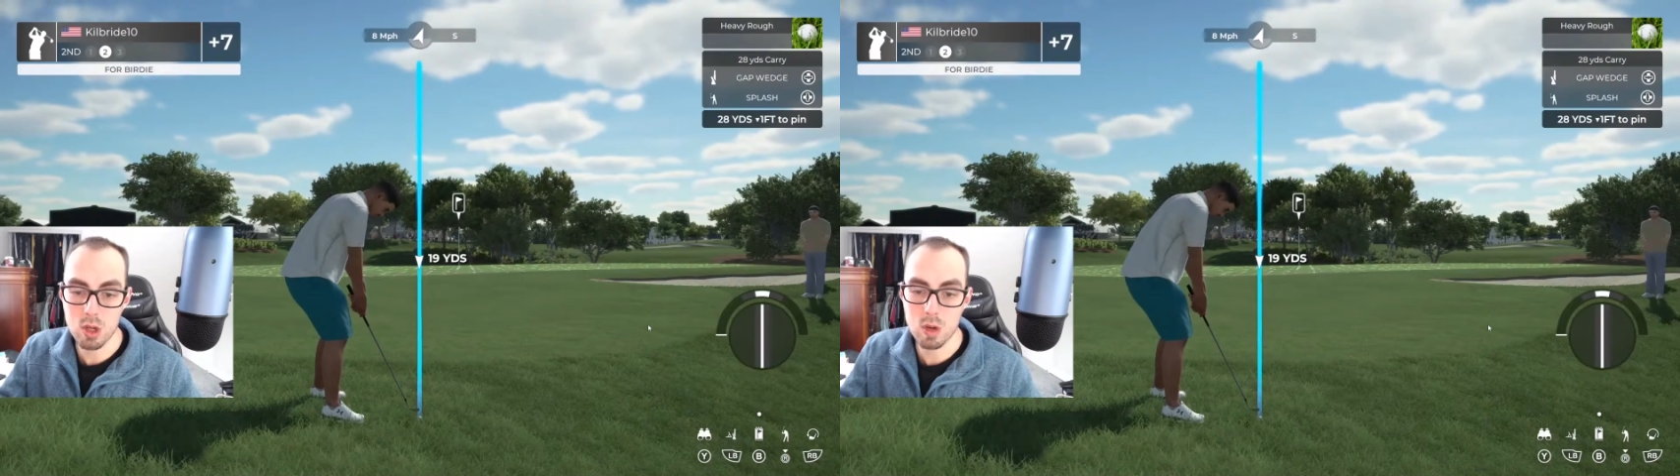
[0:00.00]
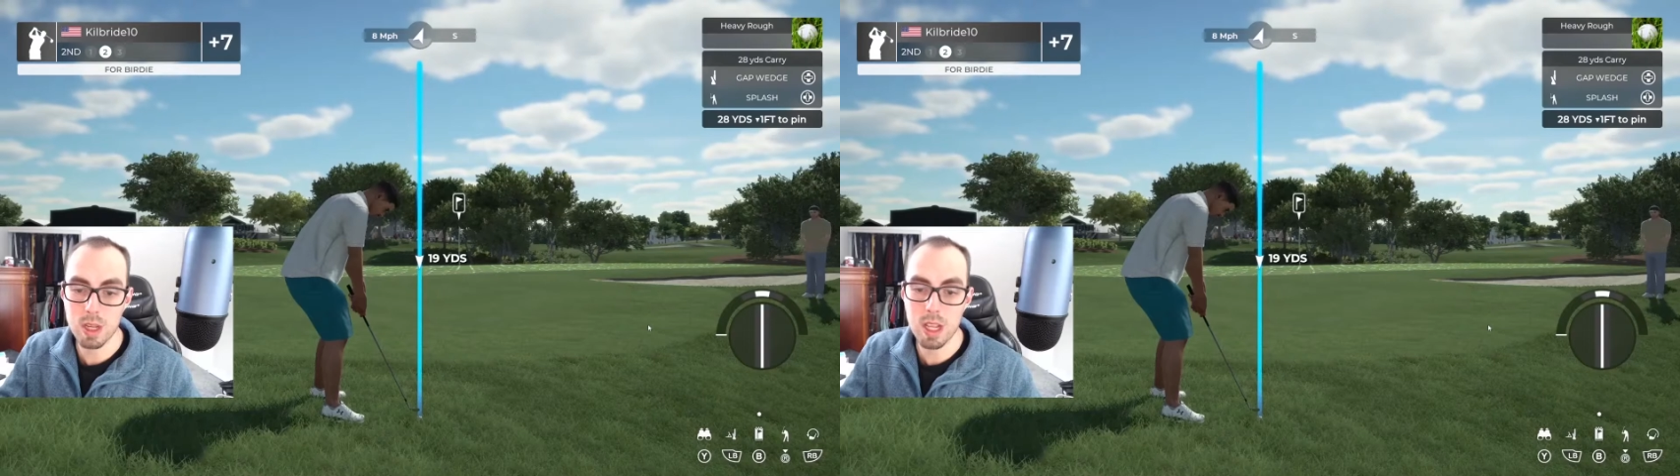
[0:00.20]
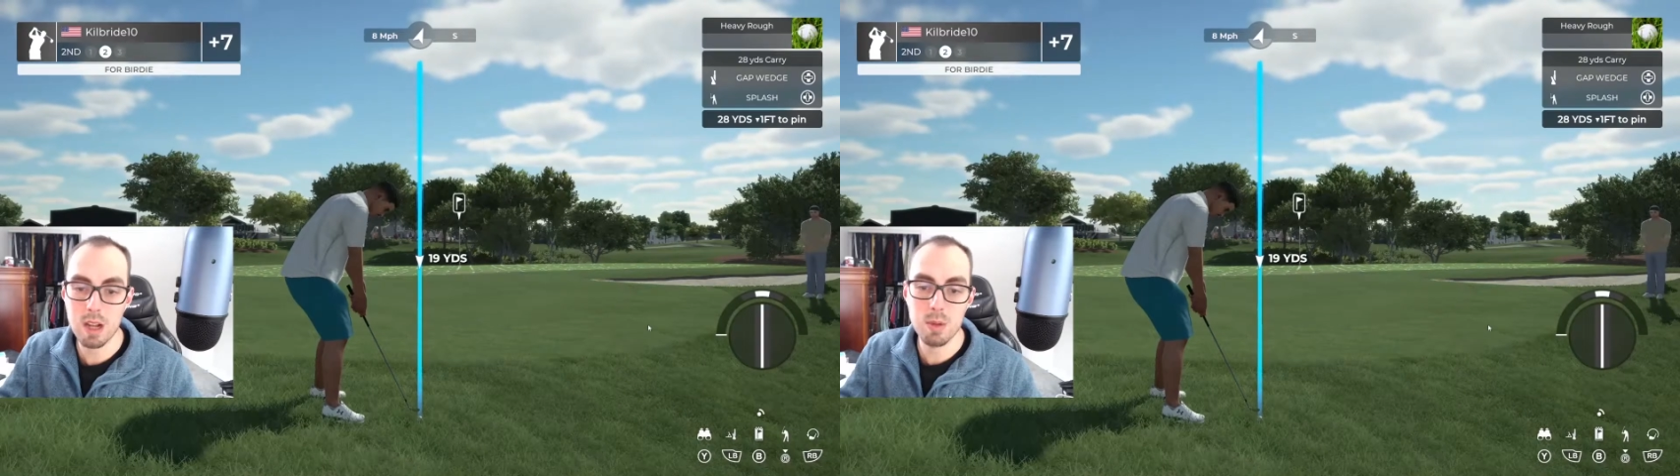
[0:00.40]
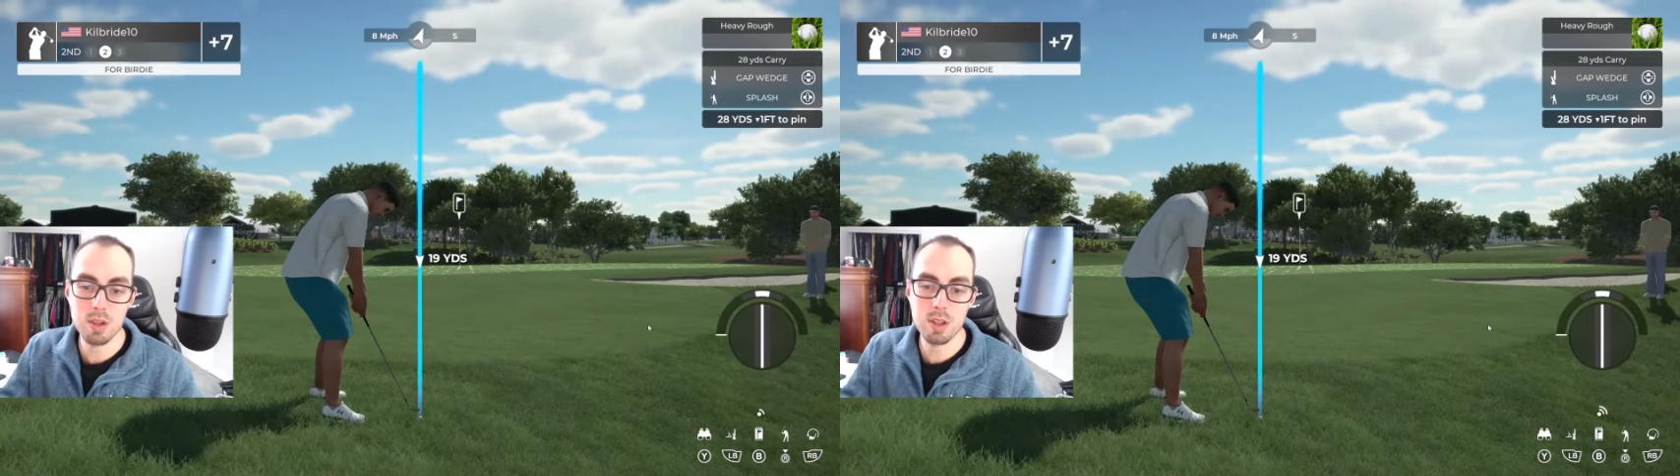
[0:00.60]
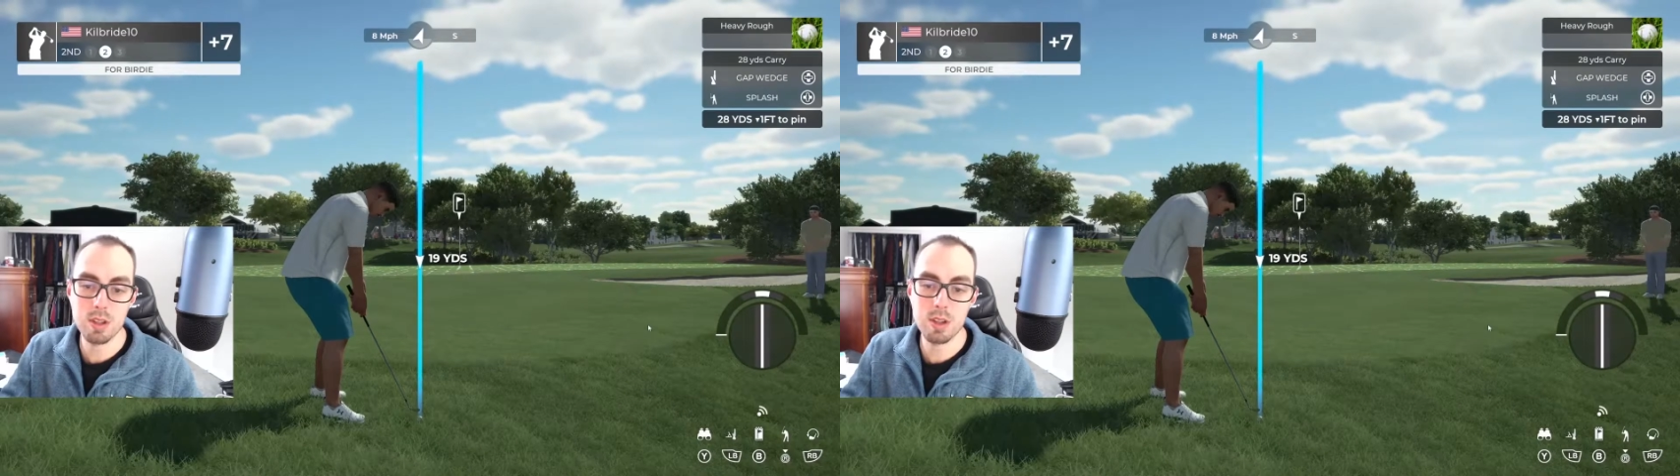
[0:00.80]
showing how
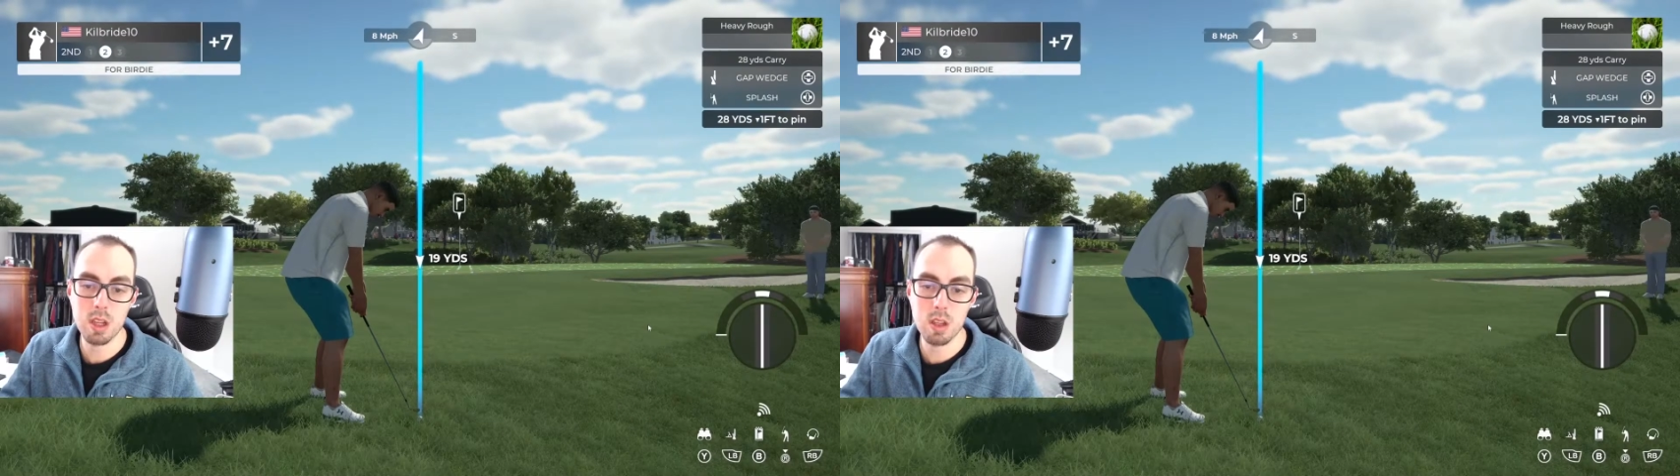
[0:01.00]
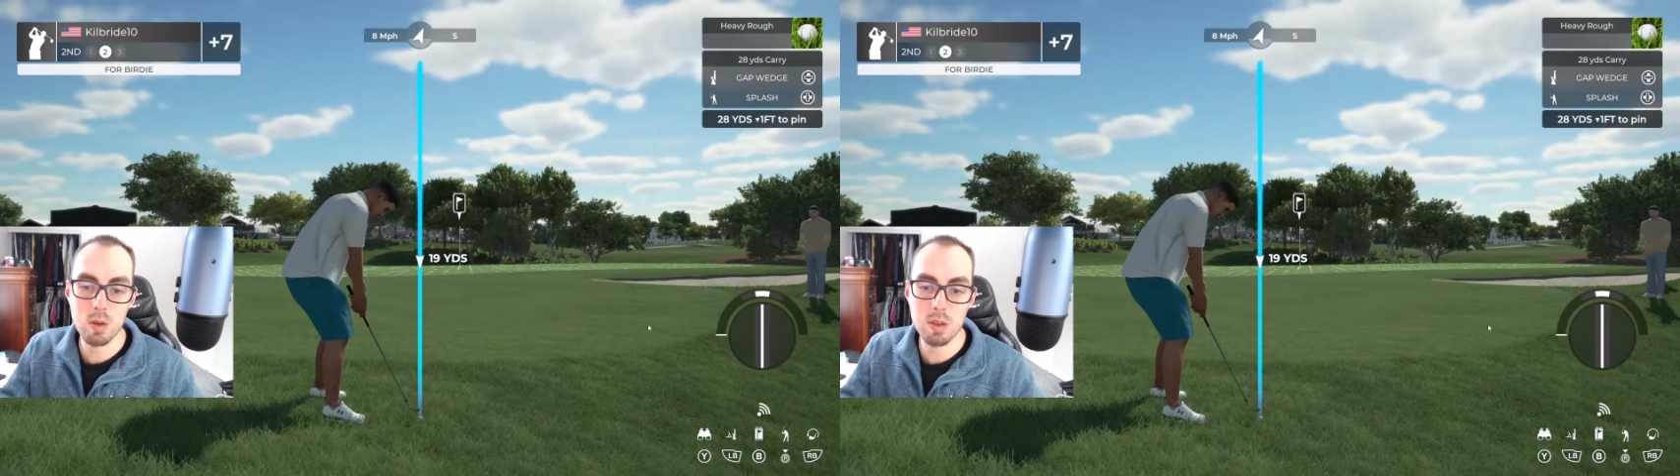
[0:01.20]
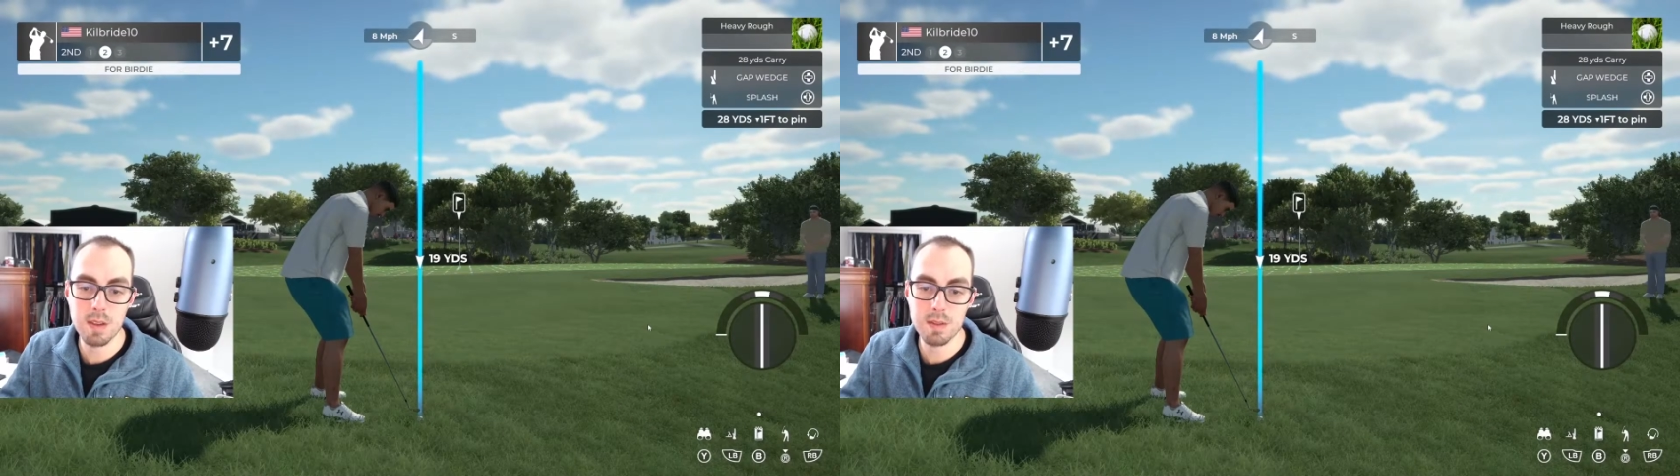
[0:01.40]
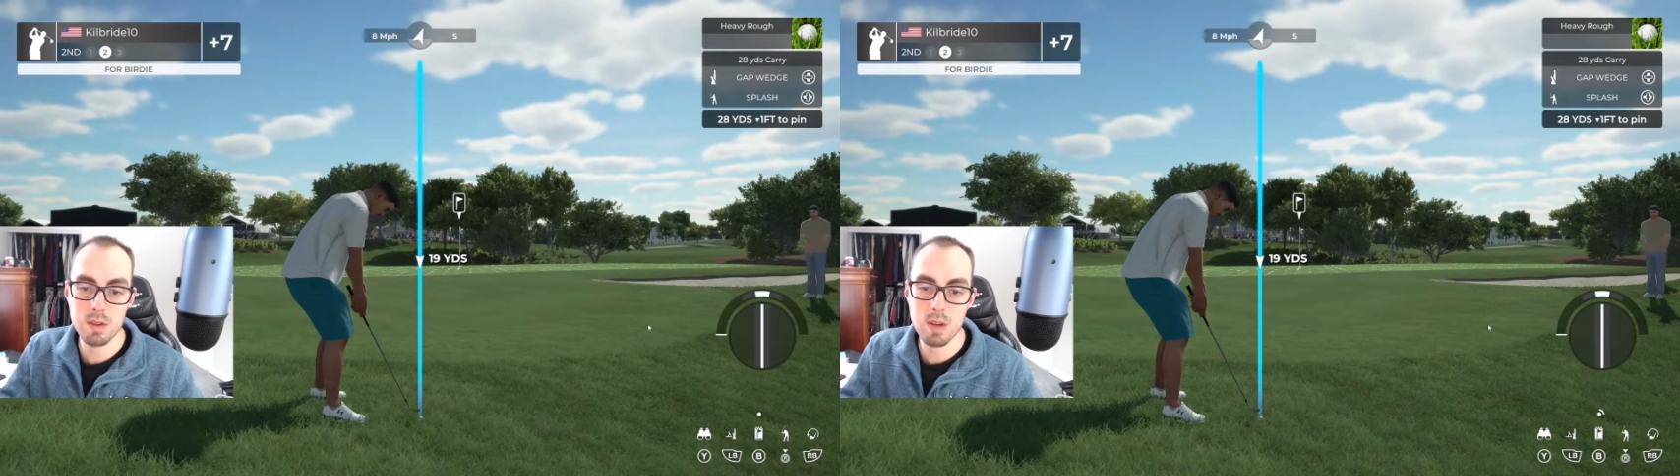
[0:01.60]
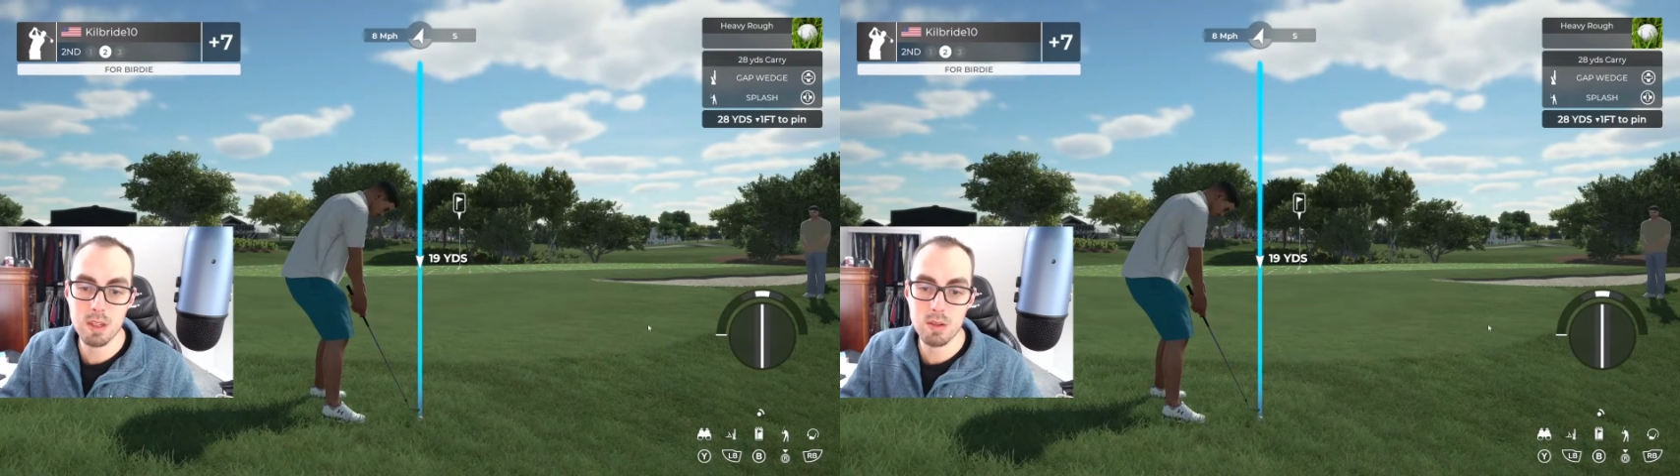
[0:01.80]
much this is going to go left
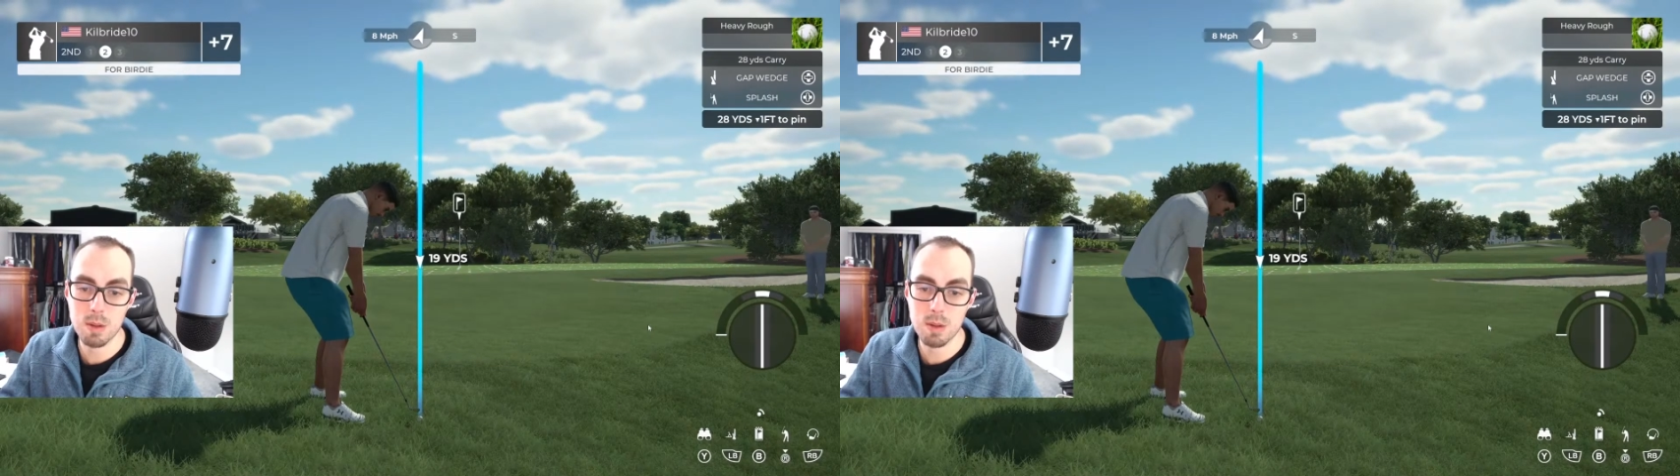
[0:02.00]
to right,